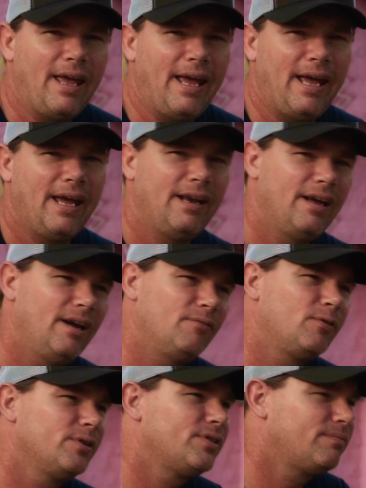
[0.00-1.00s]
And
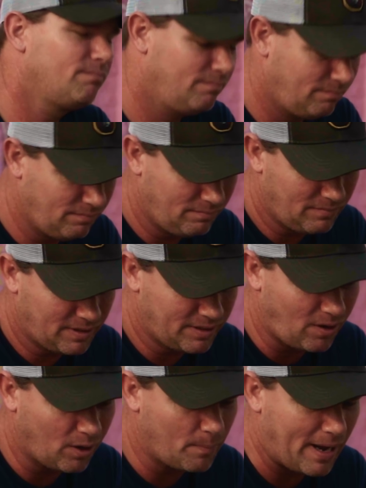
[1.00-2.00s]
first, let's
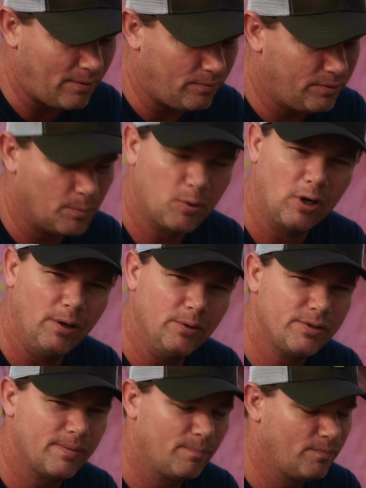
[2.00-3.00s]
talk about the
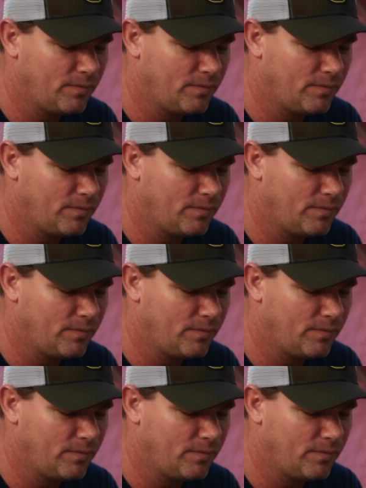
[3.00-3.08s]
pros.